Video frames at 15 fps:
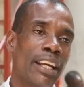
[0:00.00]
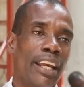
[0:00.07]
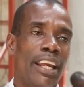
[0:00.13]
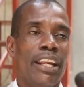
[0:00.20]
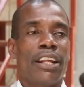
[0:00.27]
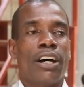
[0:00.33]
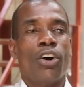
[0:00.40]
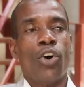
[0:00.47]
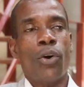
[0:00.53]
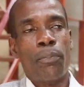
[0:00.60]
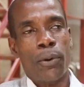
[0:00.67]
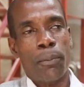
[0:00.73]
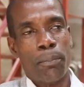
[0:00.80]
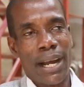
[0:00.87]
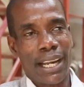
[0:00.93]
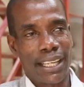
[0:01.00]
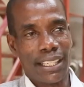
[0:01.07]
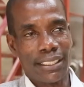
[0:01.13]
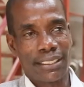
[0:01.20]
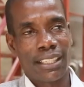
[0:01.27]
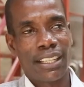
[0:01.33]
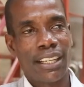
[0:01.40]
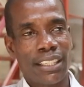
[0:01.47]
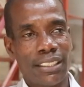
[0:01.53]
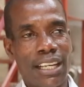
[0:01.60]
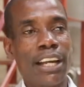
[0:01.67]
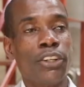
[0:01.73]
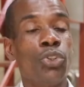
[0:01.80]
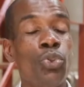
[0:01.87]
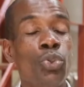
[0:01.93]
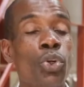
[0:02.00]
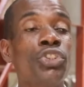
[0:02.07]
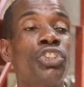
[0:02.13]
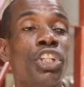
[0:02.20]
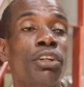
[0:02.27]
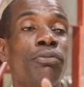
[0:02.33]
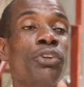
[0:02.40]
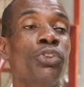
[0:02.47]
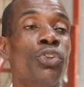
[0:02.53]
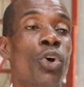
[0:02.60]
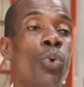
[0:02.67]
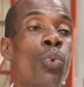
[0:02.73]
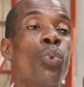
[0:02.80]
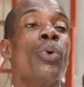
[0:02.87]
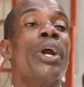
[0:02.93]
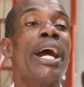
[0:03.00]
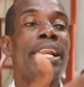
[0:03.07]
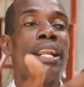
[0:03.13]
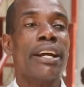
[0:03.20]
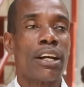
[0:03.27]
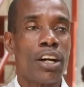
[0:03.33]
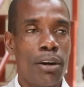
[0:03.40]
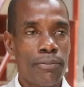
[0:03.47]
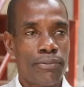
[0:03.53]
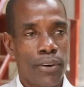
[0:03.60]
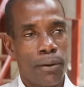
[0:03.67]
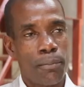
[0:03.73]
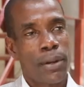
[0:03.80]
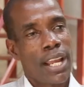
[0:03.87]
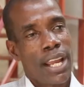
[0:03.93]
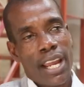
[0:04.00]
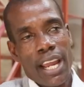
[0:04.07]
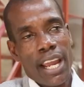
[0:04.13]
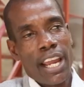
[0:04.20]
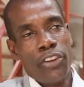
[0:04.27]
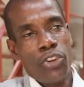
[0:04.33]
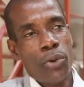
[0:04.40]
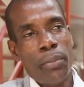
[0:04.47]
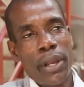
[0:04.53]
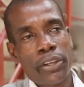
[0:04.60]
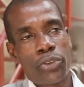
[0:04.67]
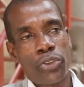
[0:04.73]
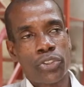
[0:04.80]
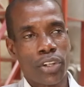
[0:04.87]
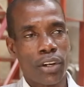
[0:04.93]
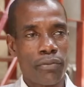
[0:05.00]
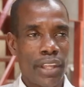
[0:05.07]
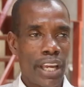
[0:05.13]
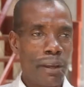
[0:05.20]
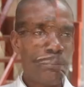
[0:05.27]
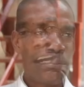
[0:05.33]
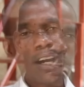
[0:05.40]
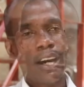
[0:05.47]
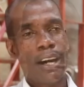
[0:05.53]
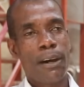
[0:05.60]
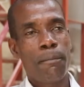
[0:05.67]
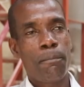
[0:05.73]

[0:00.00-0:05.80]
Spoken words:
The general manager of the company, Mr. Kingsley Odemoir, spoke more on the company's products.